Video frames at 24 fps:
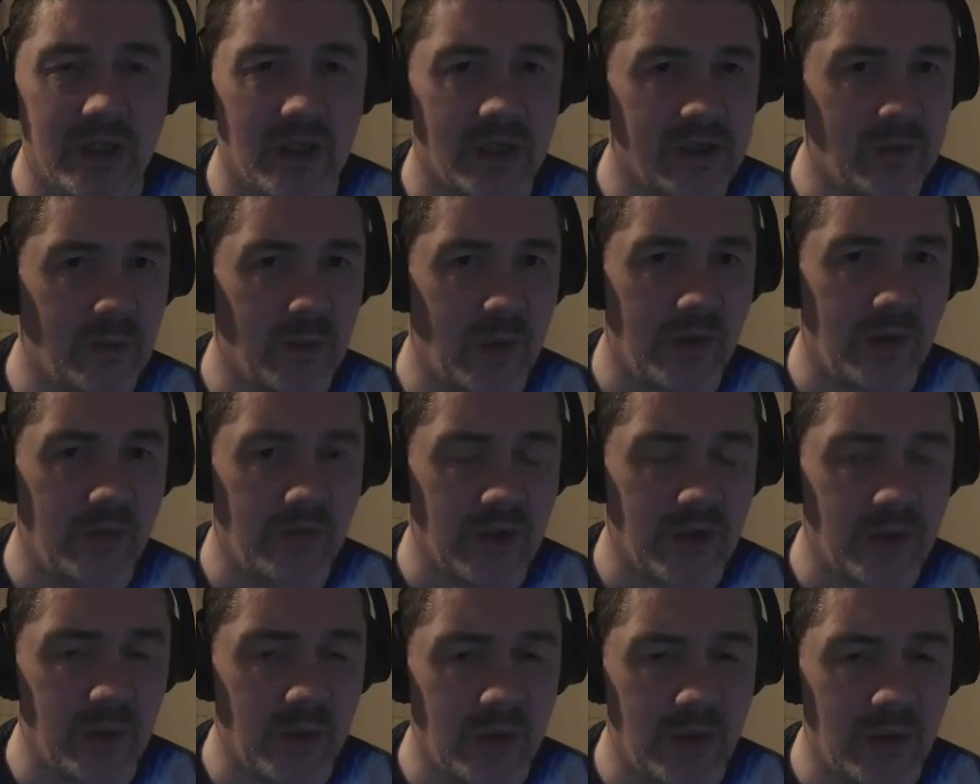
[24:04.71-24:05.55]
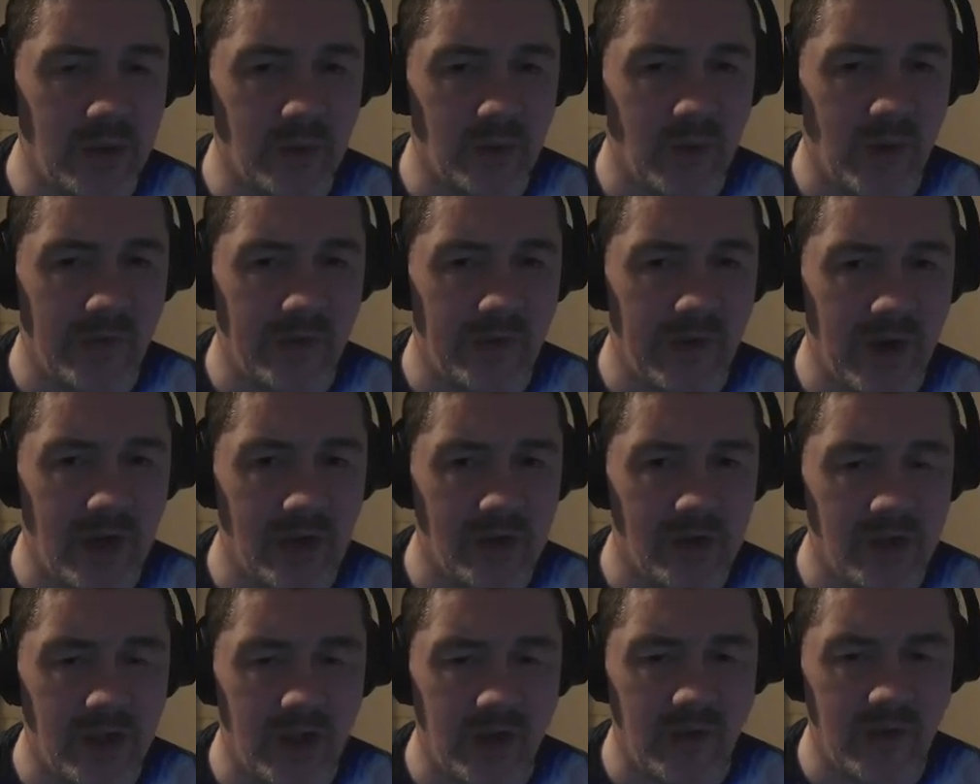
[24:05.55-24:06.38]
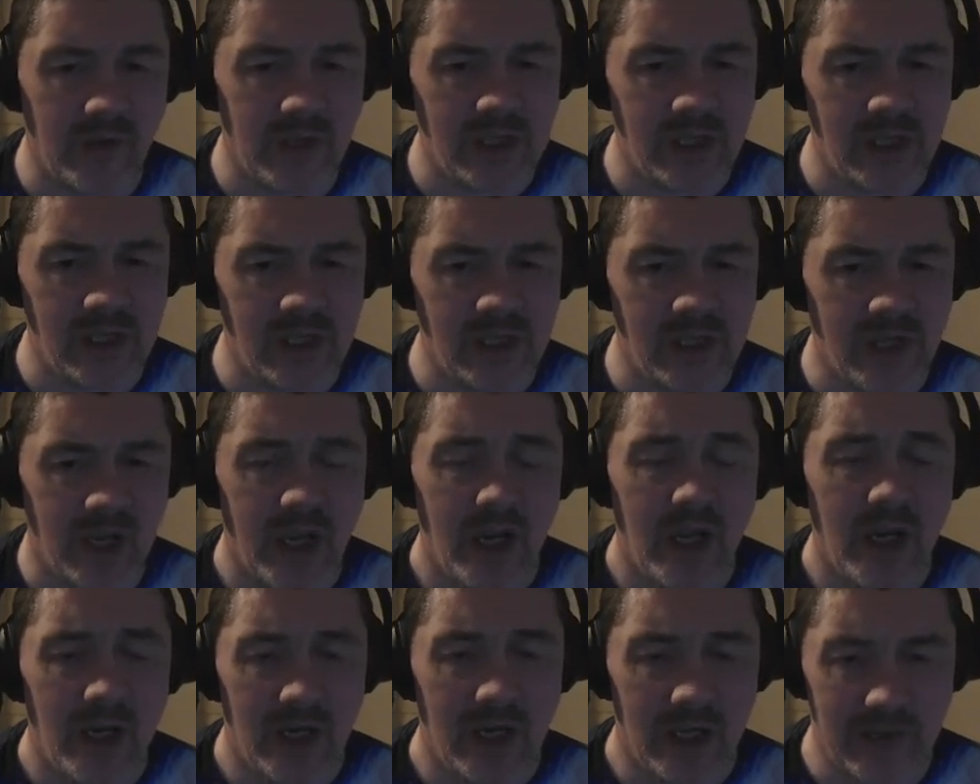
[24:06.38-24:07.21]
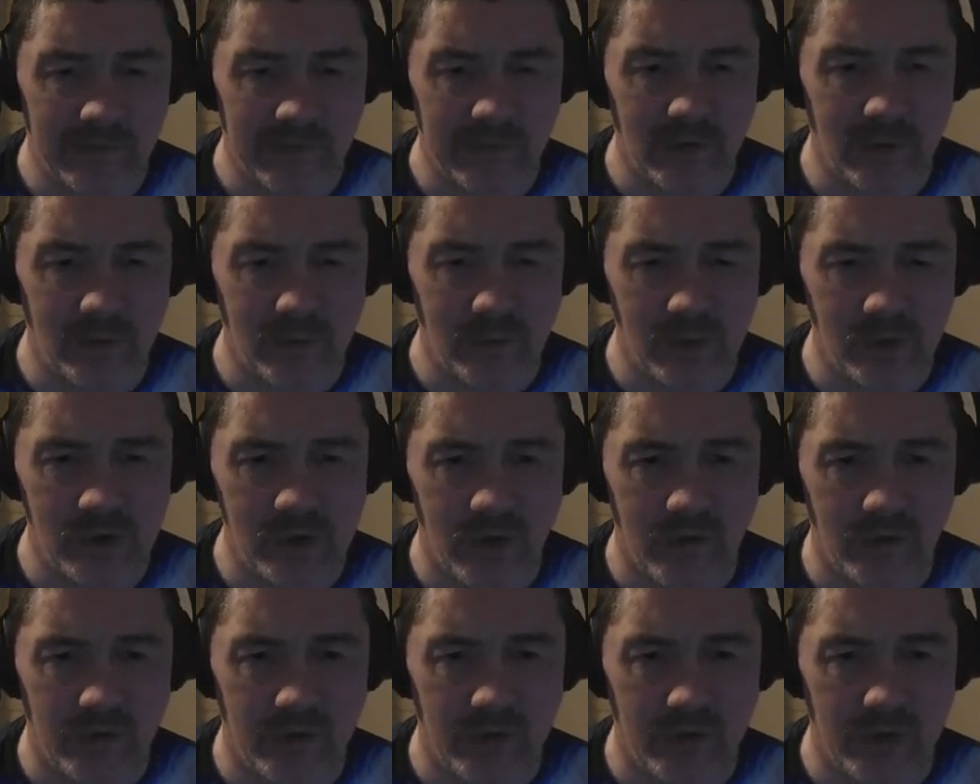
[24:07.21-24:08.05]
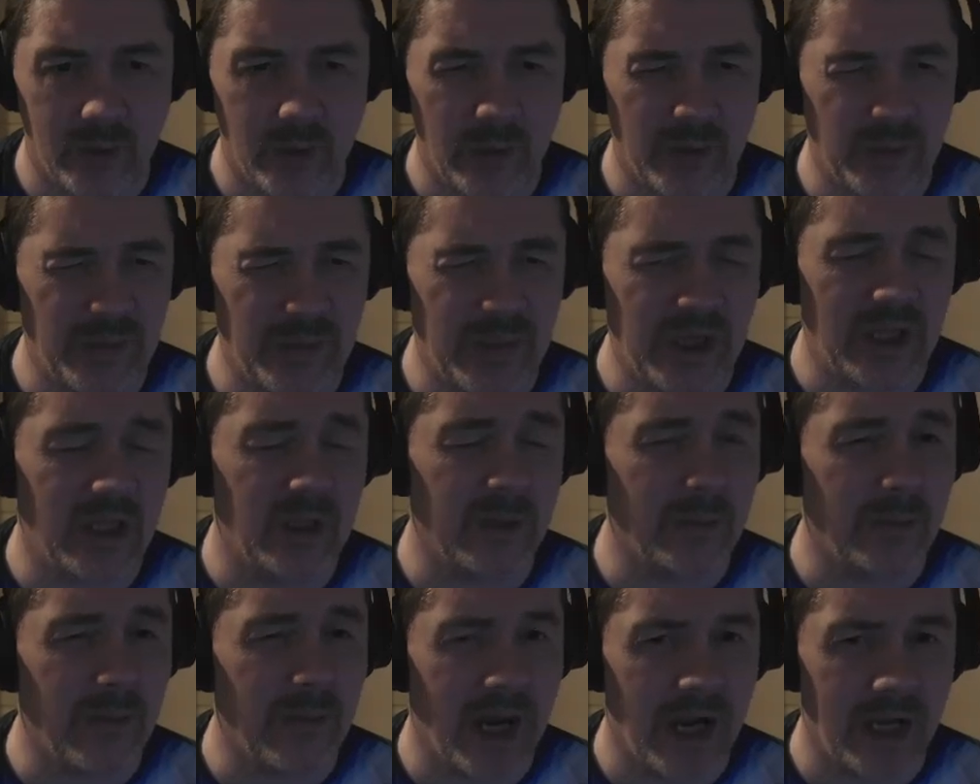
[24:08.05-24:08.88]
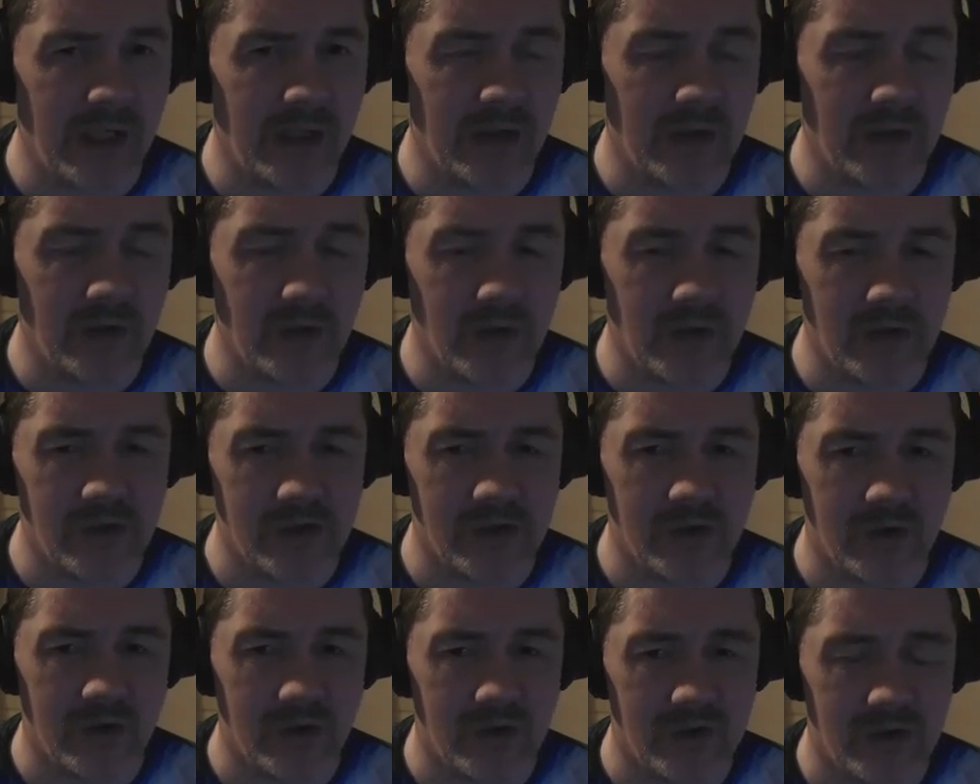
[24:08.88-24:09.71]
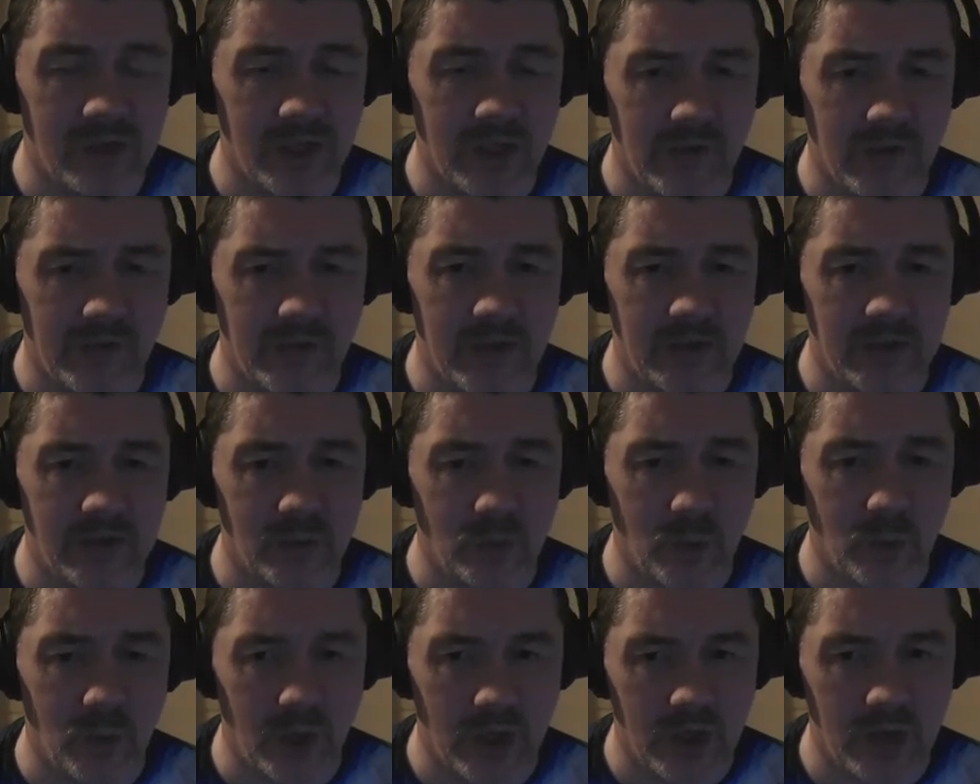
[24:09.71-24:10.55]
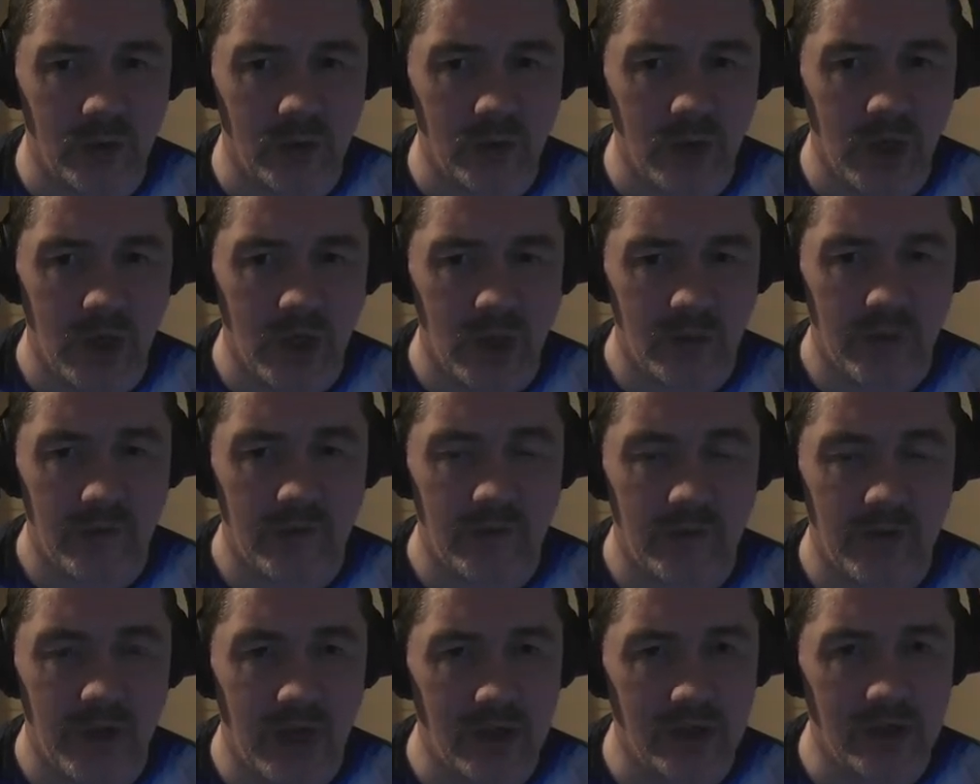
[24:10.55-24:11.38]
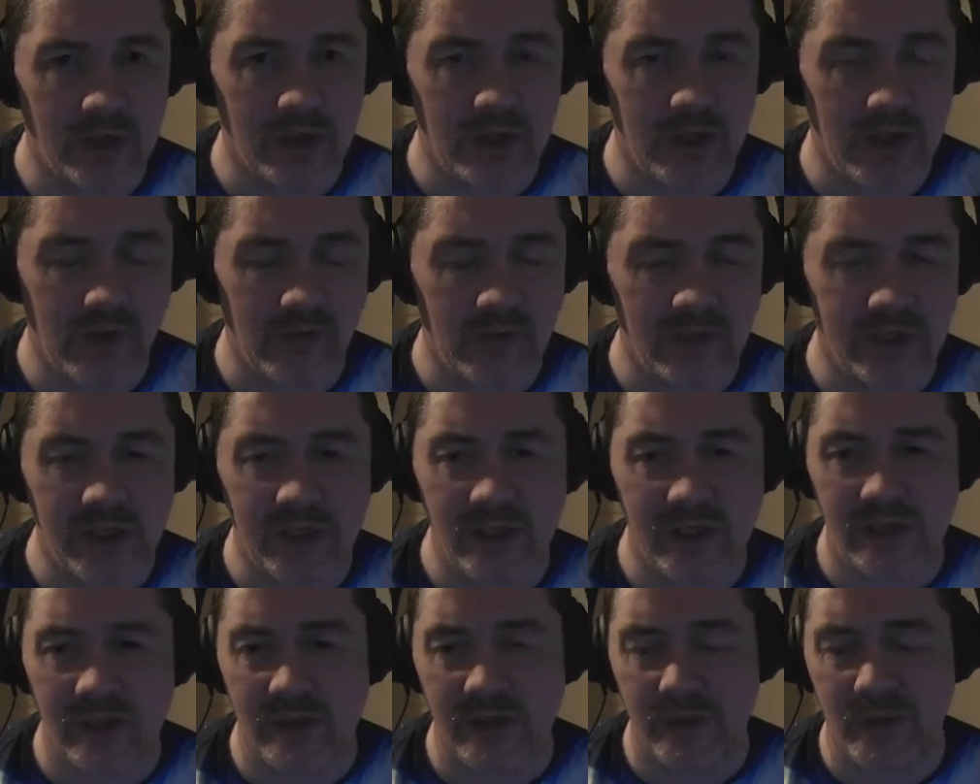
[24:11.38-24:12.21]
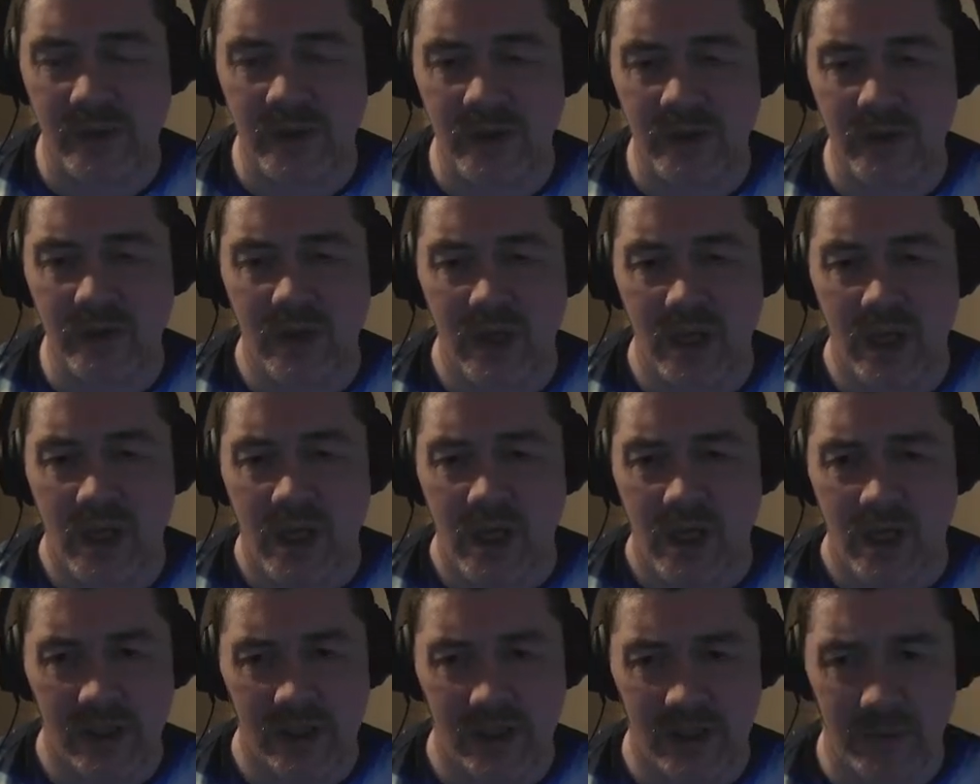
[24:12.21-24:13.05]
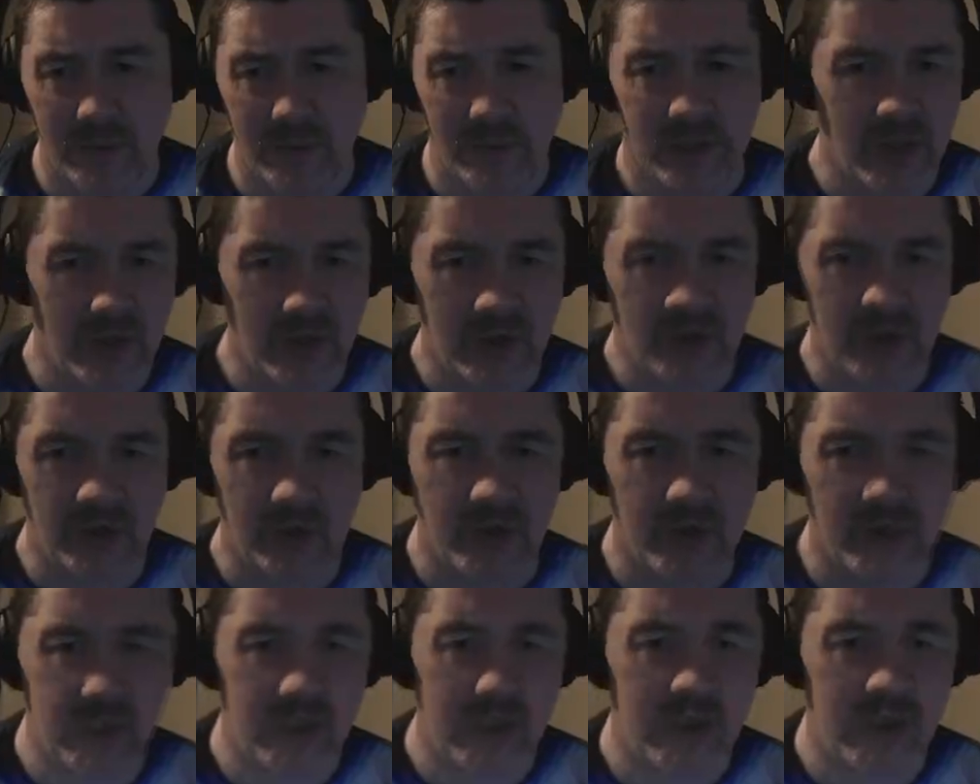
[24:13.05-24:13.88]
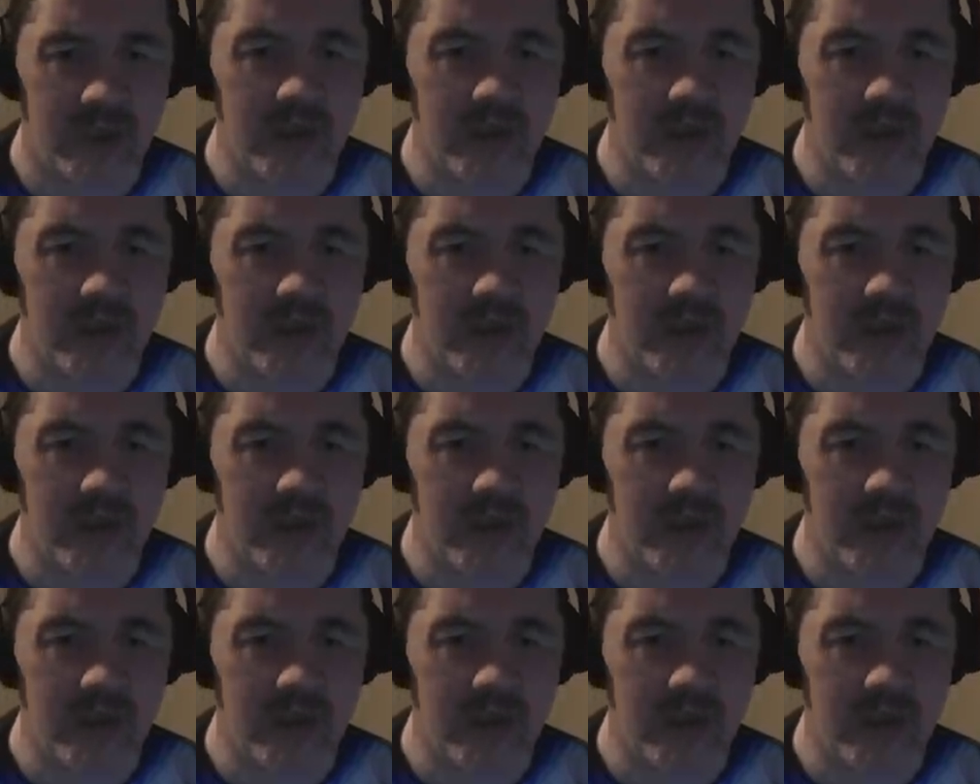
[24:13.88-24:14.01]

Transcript: Crystal Wyvern Queen with Argentavis, and I feel more confident with beating the Manticore and Scorched Earth as well with the Argentavis as well. Because I'm pretty sure they're